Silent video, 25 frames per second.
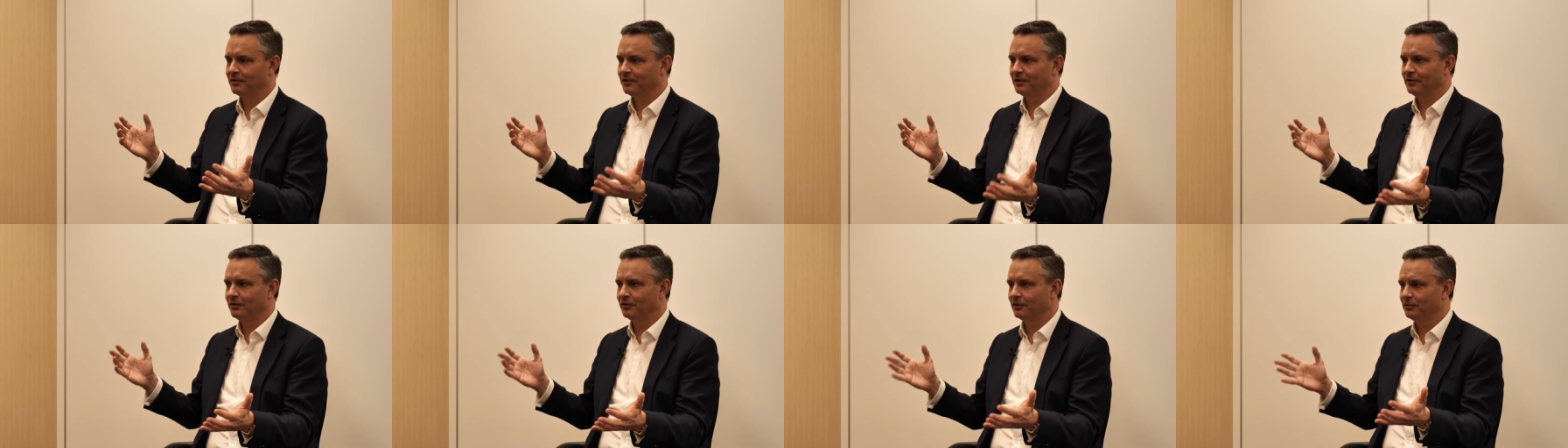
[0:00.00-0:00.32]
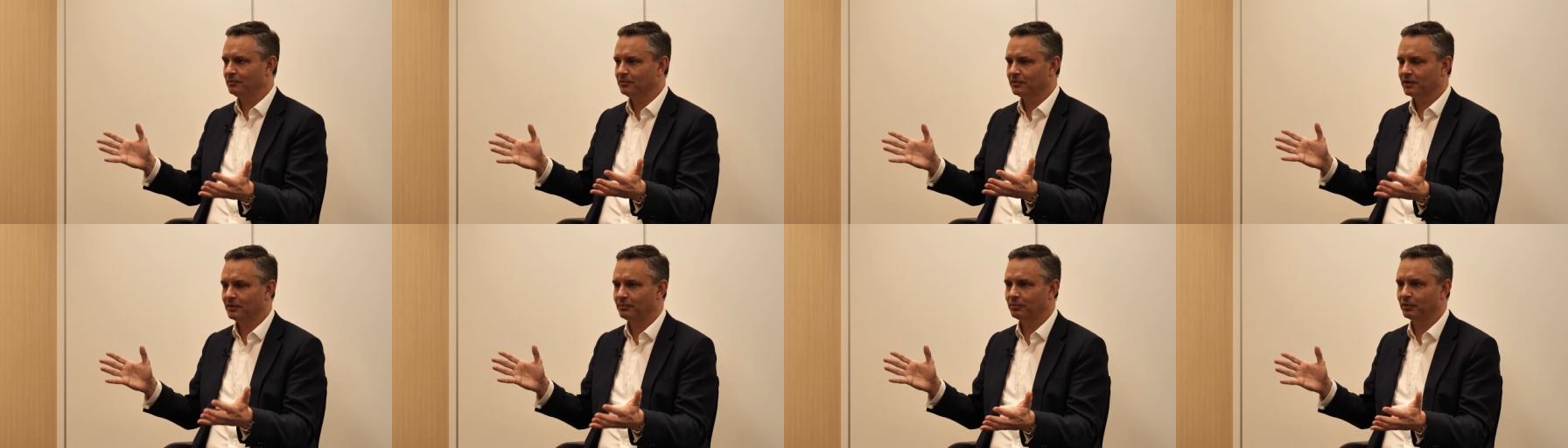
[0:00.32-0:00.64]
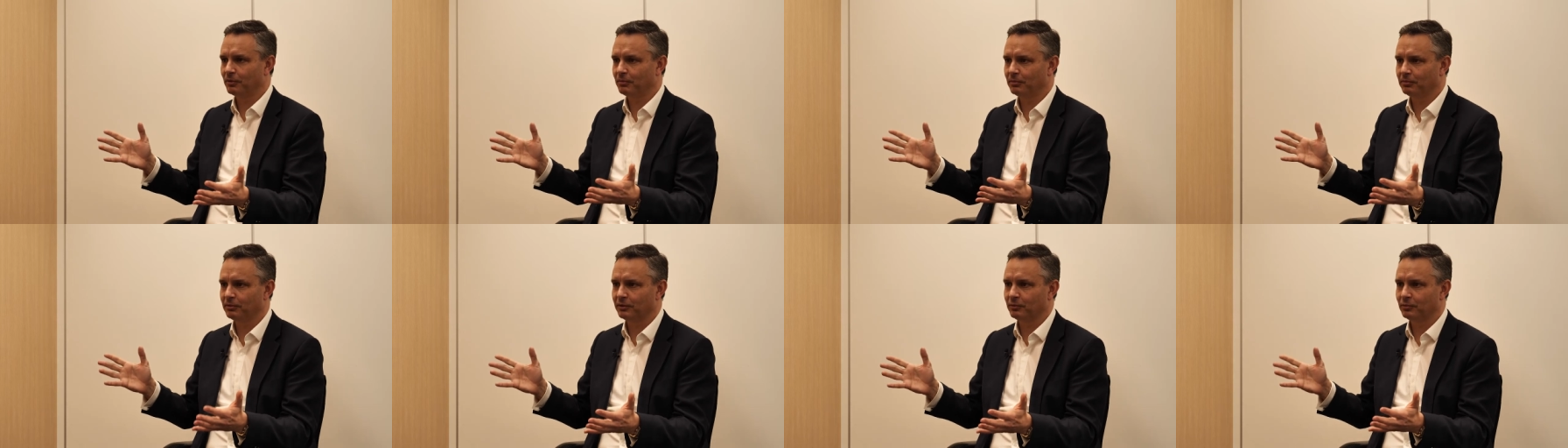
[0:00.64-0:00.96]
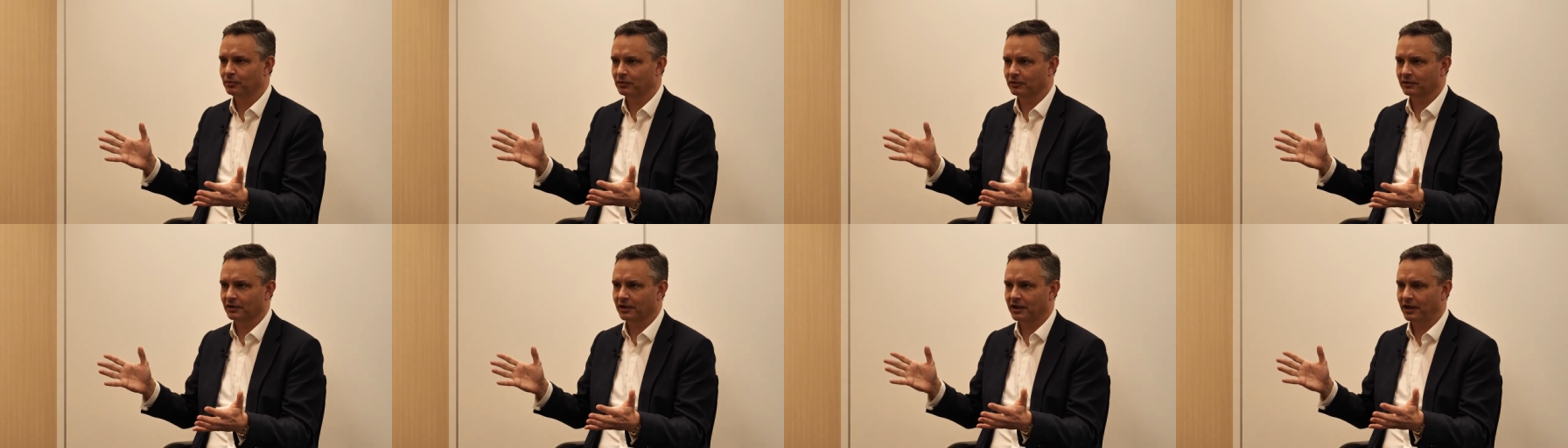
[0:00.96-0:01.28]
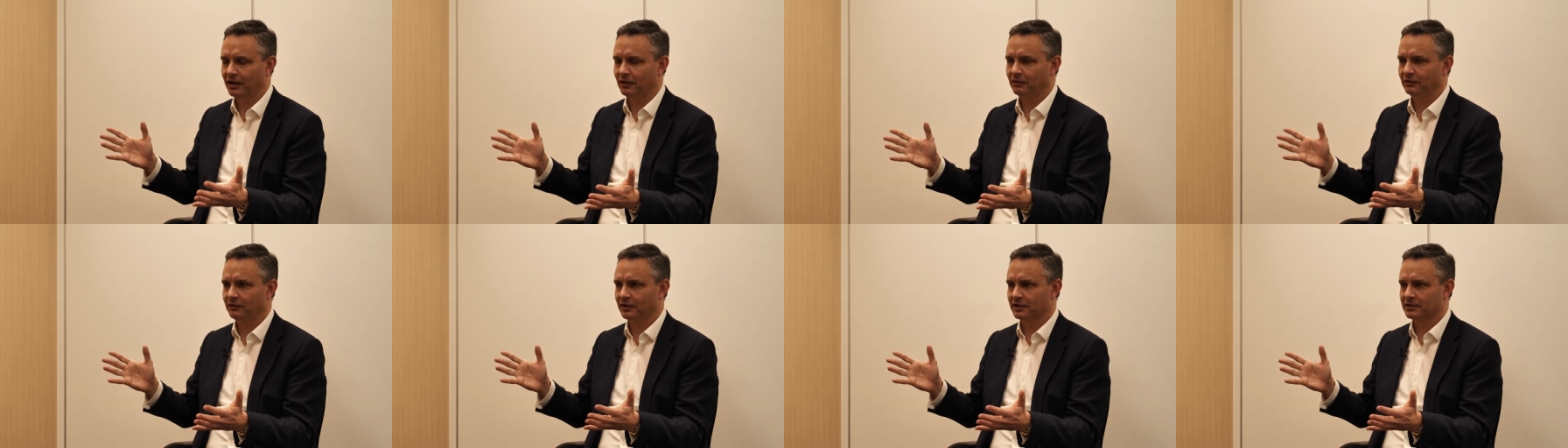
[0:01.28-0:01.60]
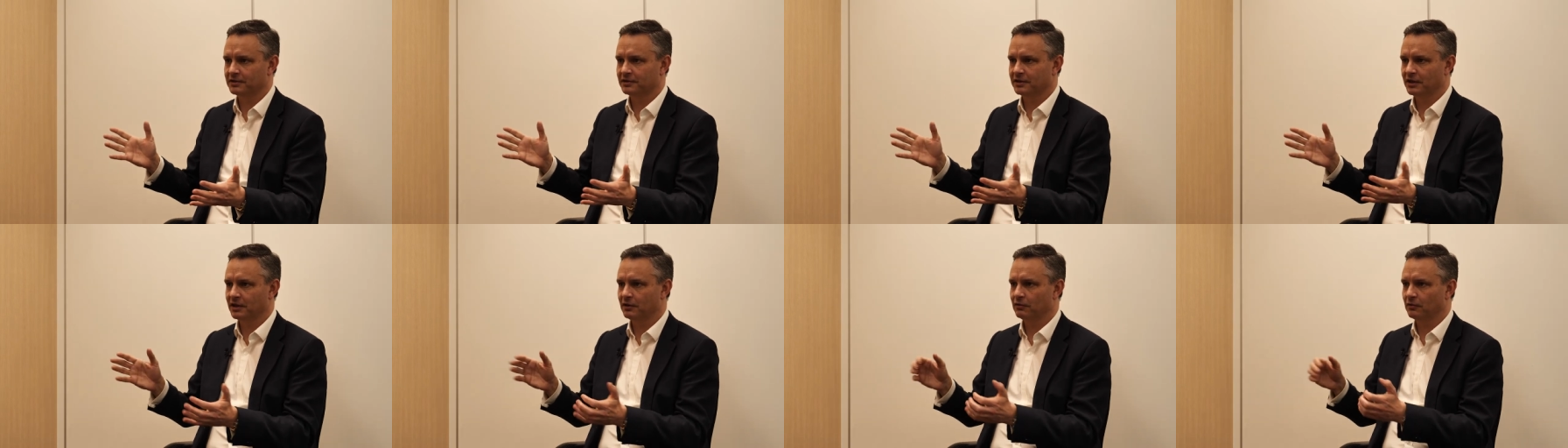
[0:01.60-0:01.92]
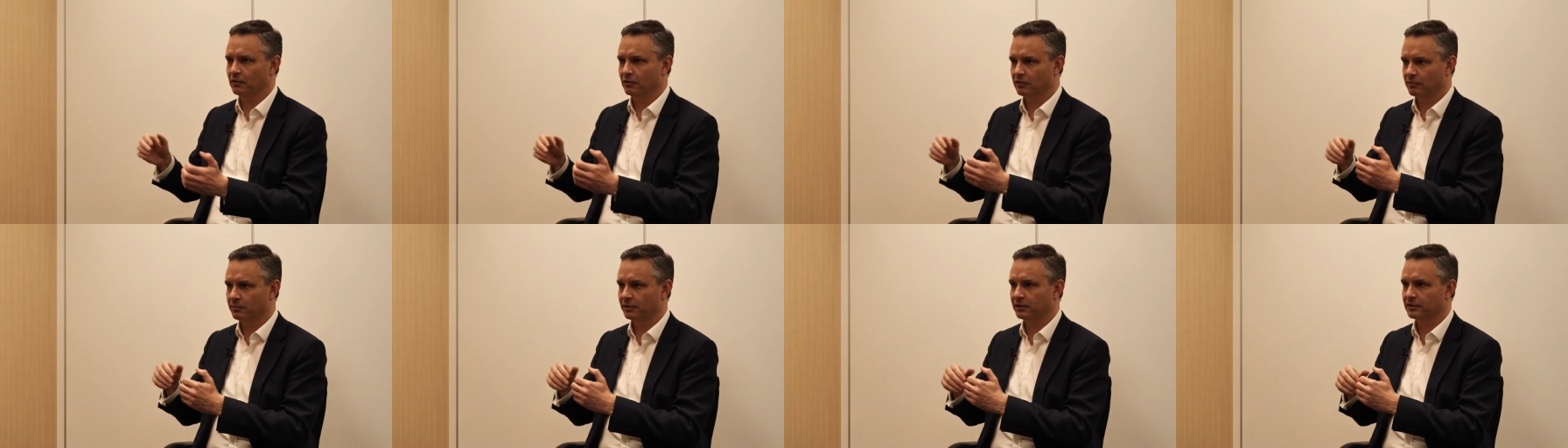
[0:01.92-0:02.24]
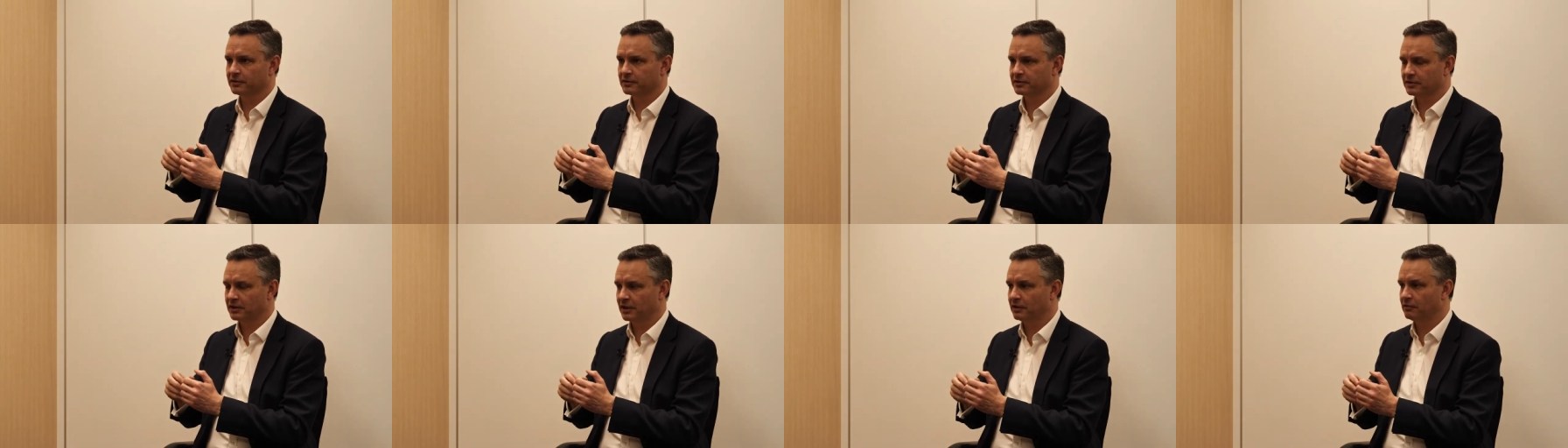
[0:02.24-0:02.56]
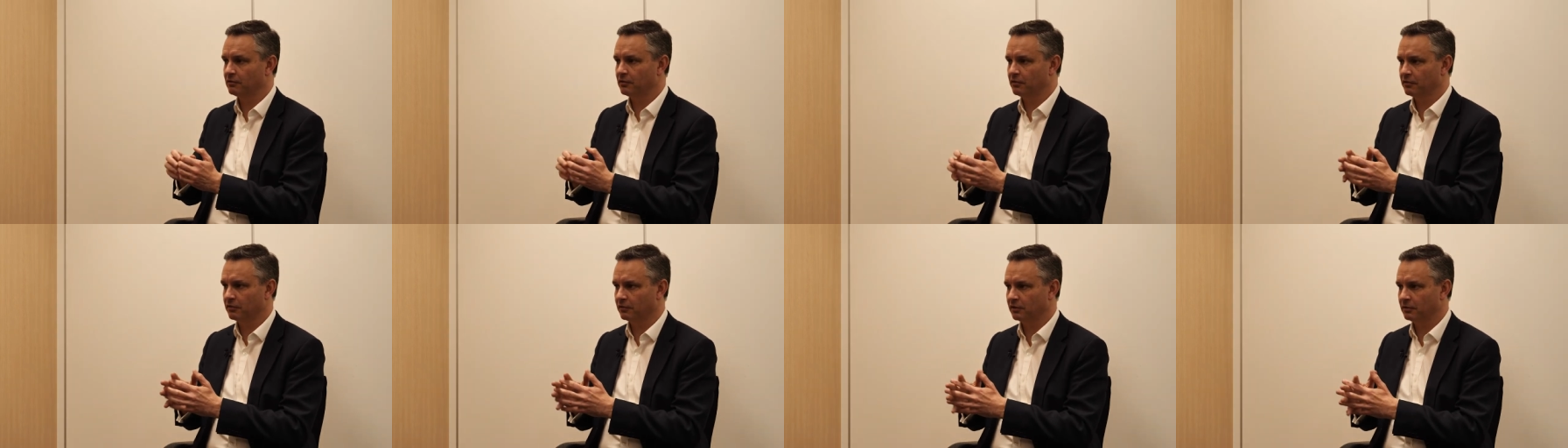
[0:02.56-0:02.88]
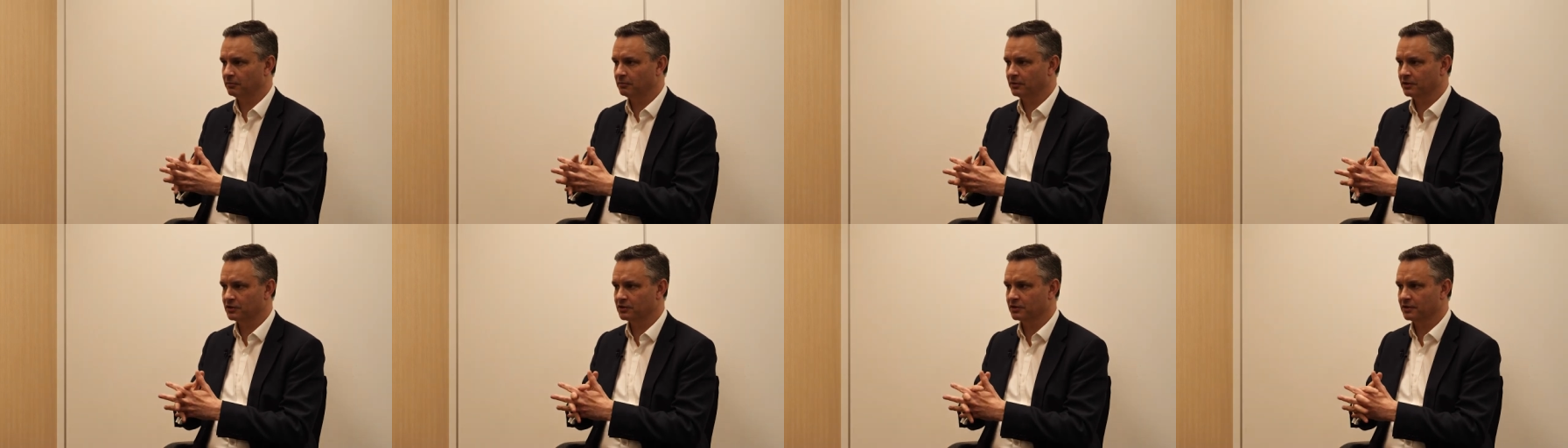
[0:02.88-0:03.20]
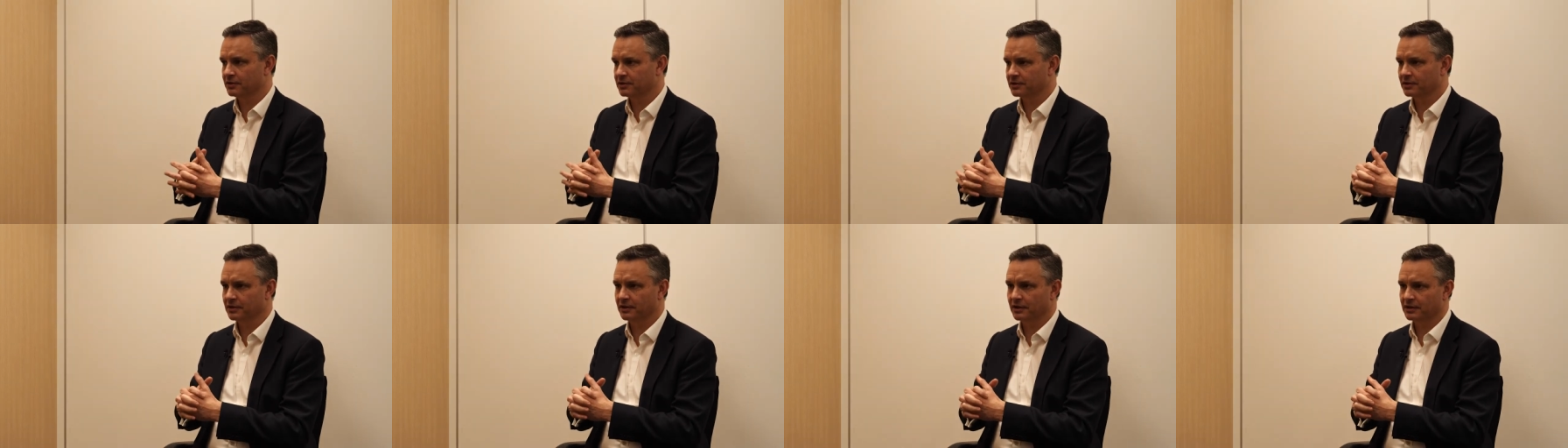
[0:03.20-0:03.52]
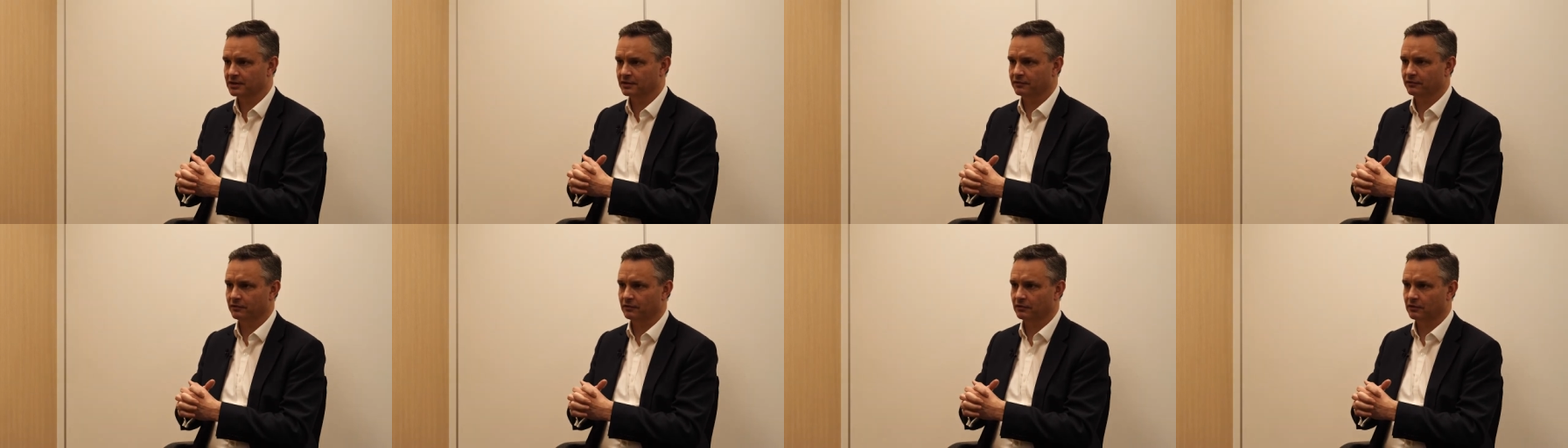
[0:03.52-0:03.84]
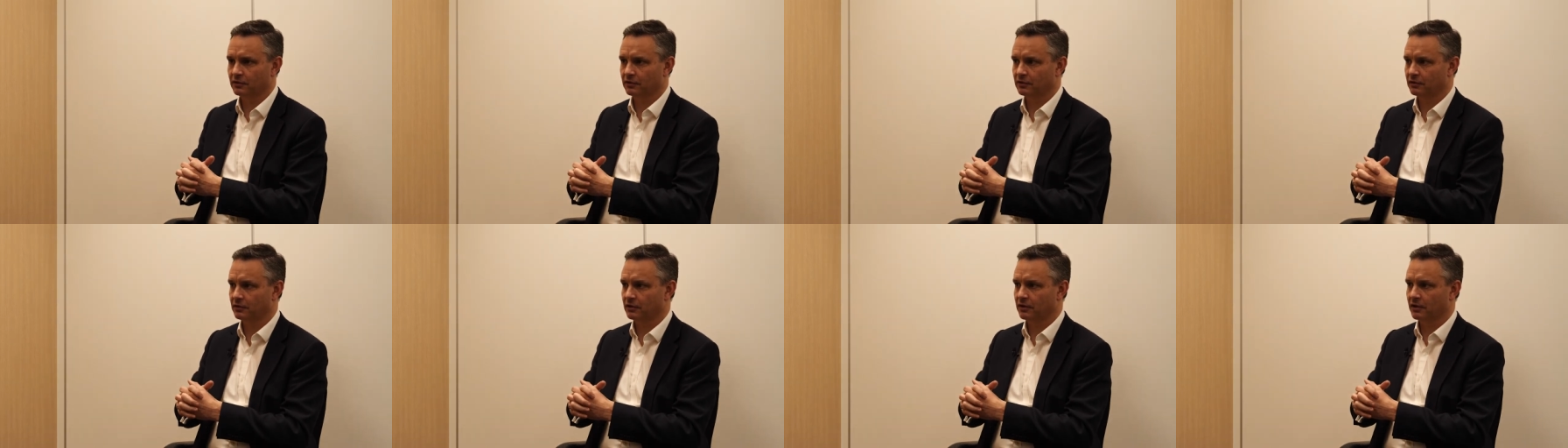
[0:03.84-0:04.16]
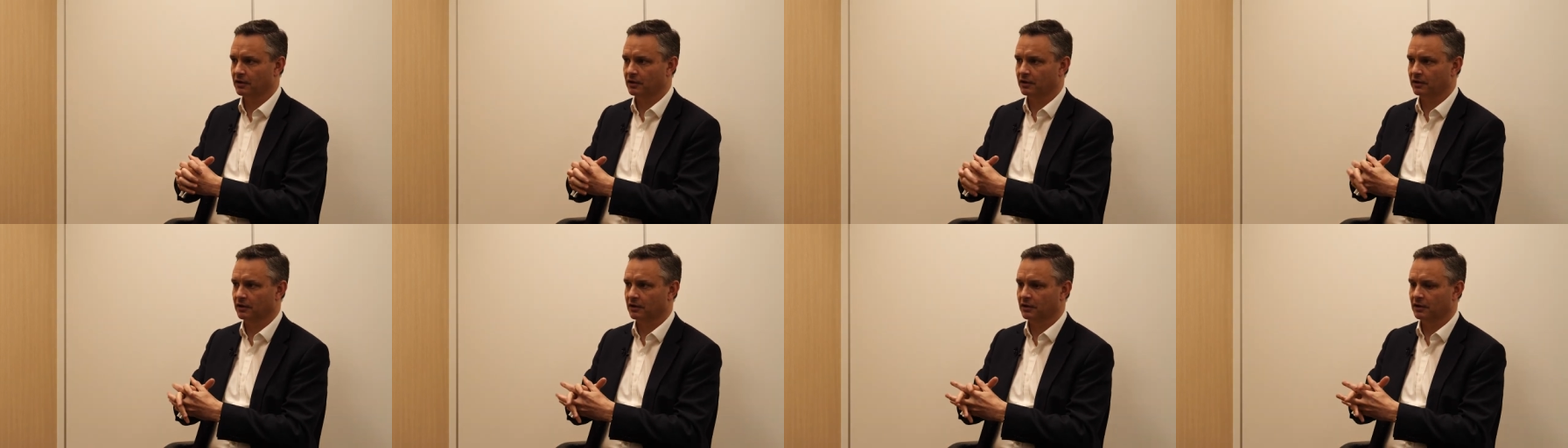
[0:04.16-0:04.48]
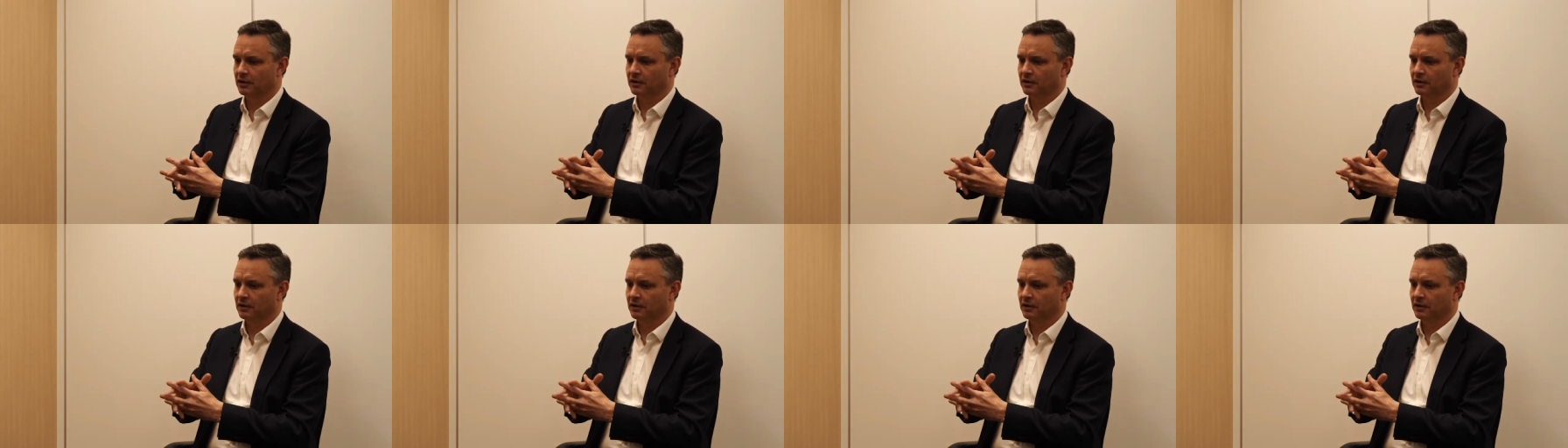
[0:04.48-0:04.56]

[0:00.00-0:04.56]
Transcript: You know, that probably wouldn't count as degrowth, but it's degrowth in emissions, and that's a very good thing.